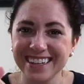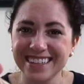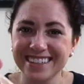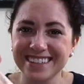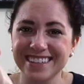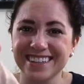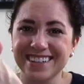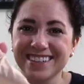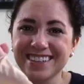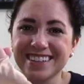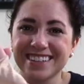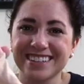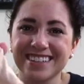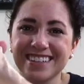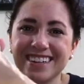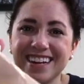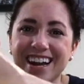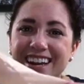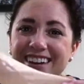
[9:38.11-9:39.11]
So these
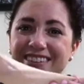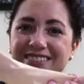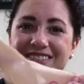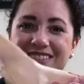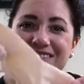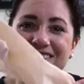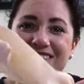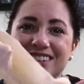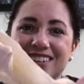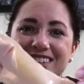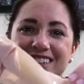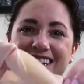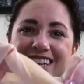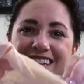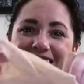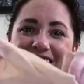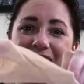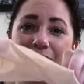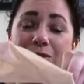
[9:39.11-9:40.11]
are, I don't remember, they're
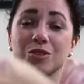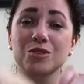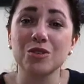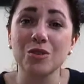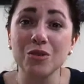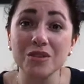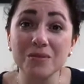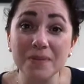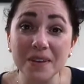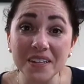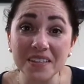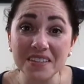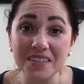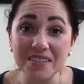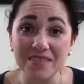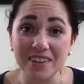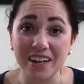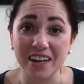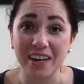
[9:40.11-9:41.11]
like, they were so
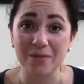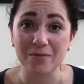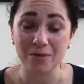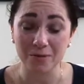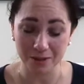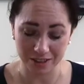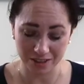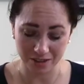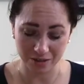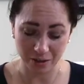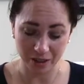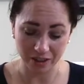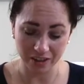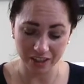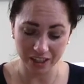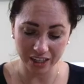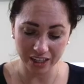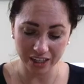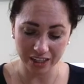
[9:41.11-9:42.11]
expensive and I got them from
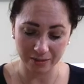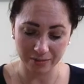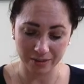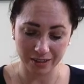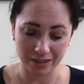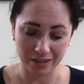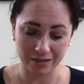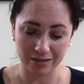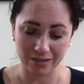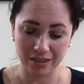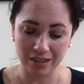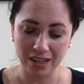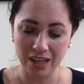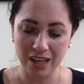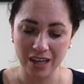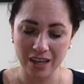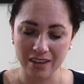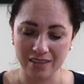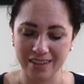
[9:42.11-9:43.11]
Australia and I'm like,
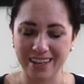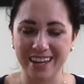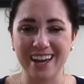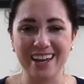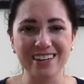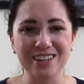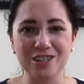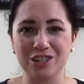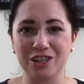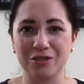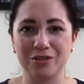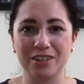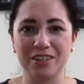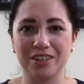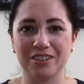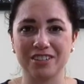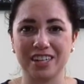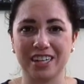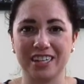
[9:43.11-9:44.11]
they kind of show
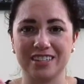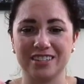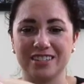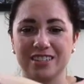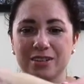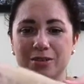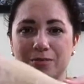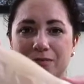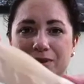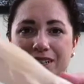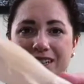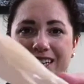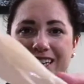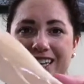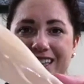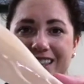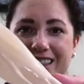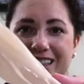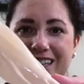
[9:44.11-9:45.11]
under your tights though, but
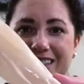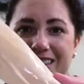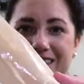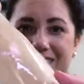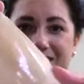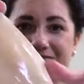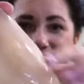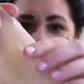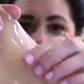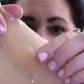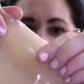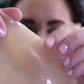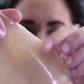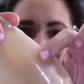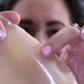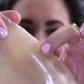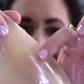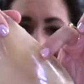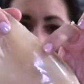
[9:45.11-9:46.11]
like they literally have
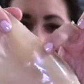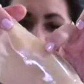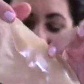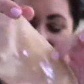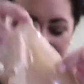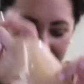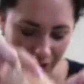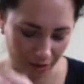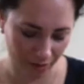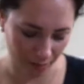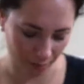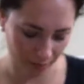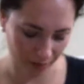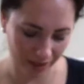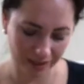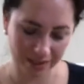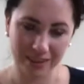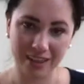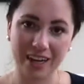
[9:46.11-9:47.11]
like a little silicone
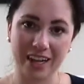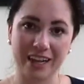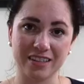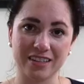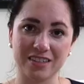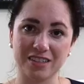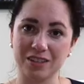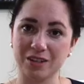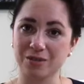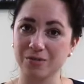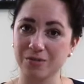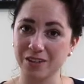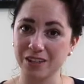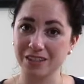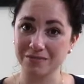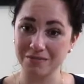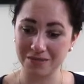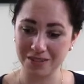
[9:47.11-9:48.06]
bit that adds to your feet.